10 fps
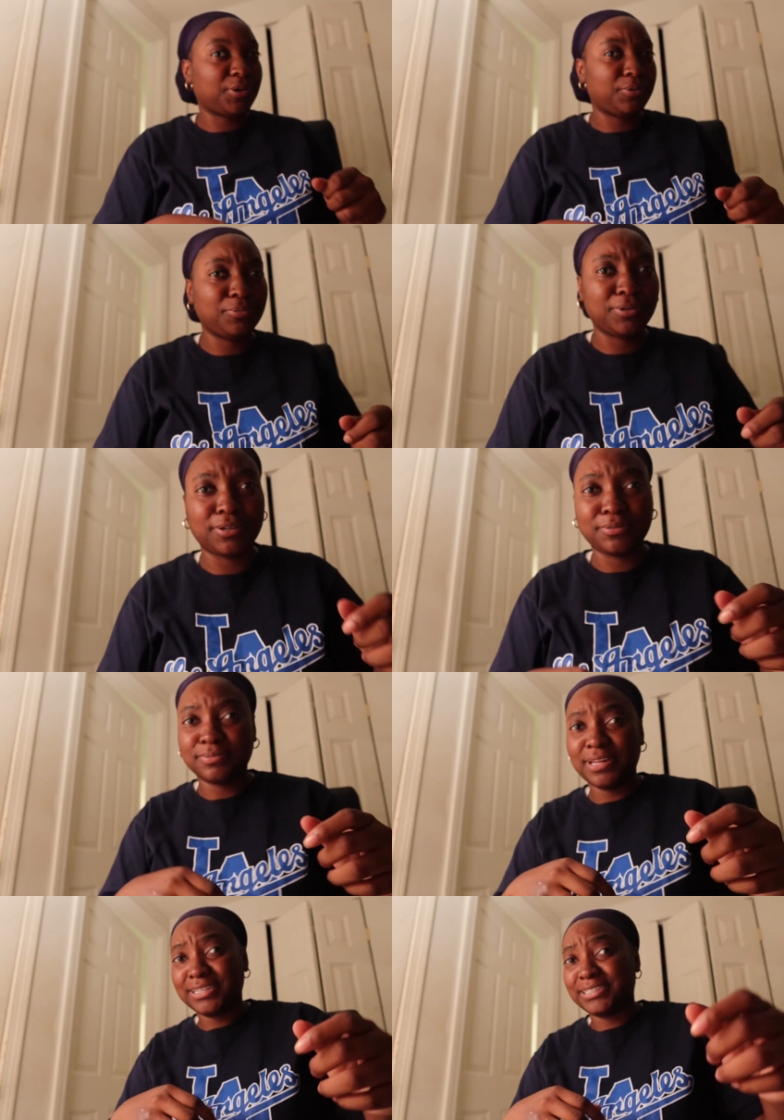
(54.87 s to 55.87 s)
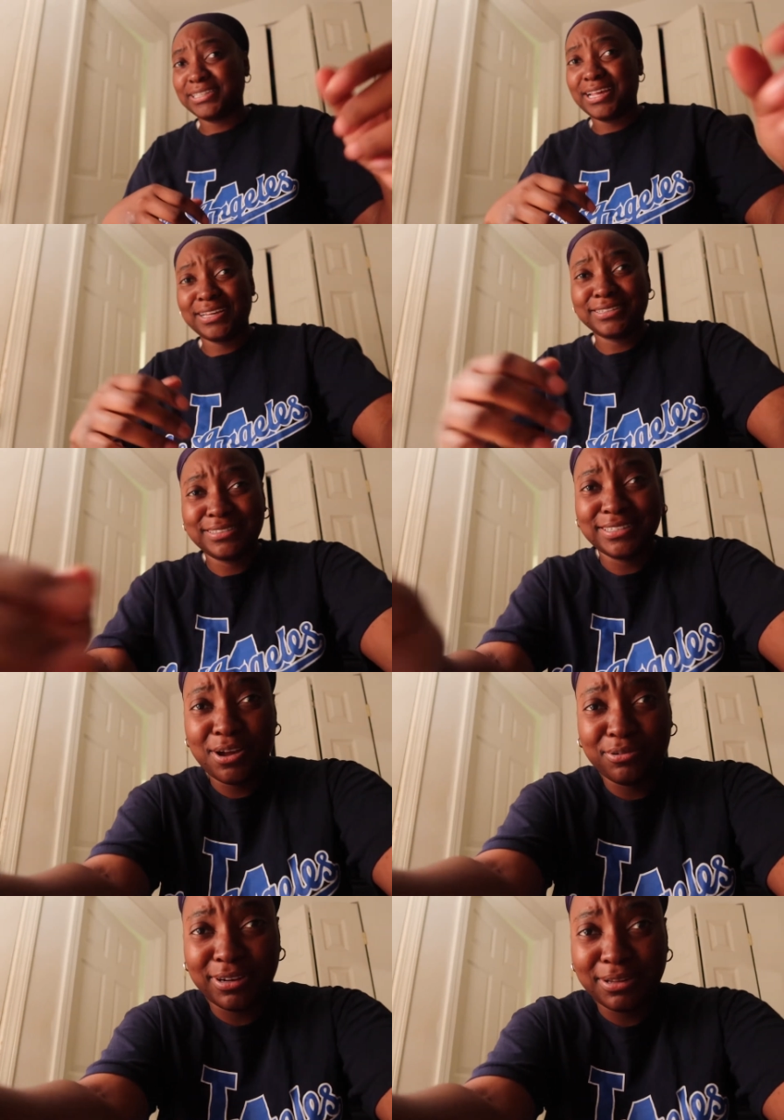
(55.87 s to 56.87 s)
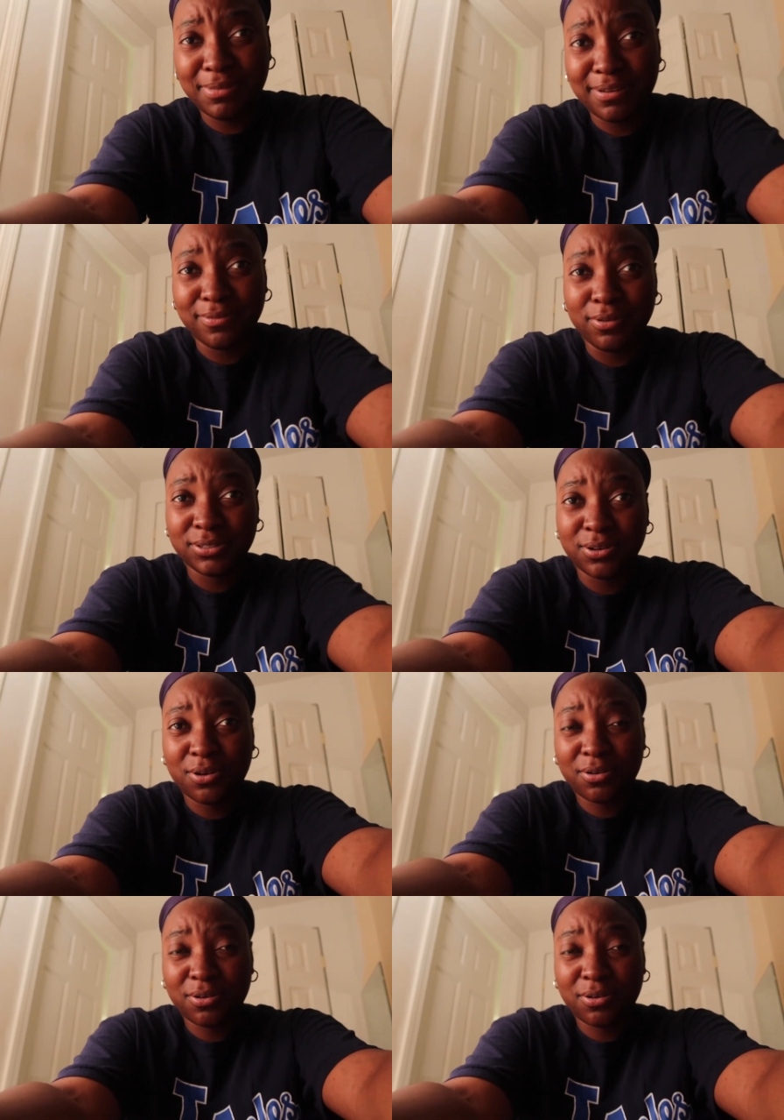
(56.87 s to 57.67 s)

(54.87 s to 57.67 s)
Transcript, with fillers: Hold up, that did not sound right. My voice all